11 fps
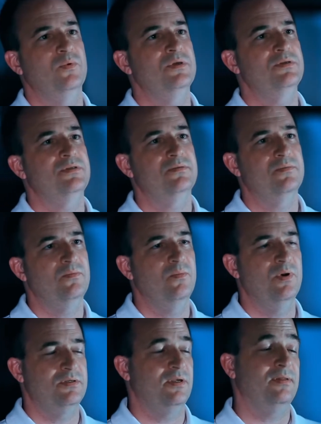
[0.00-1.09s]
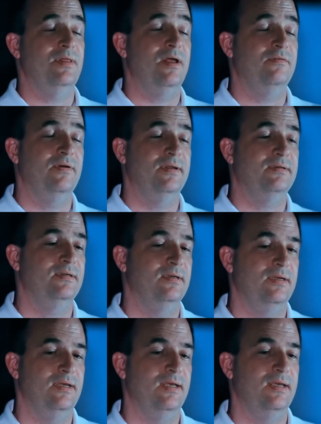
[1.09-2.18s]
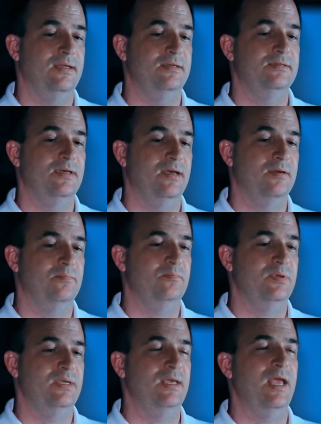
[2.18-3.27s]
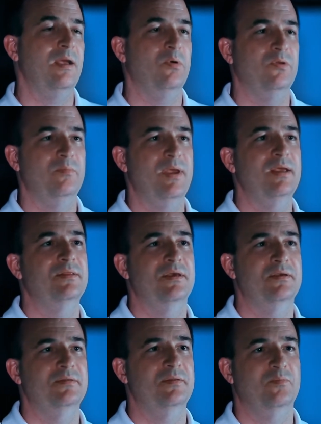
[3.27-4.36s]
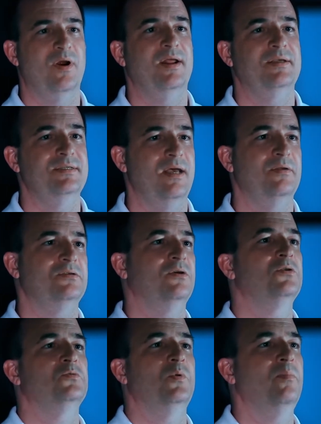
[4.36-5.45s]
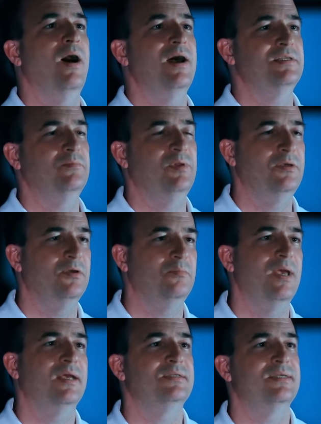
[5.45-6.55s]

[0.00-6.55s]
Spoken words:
was a lot of fun, and being able to make the product sound as good as we possibly could make it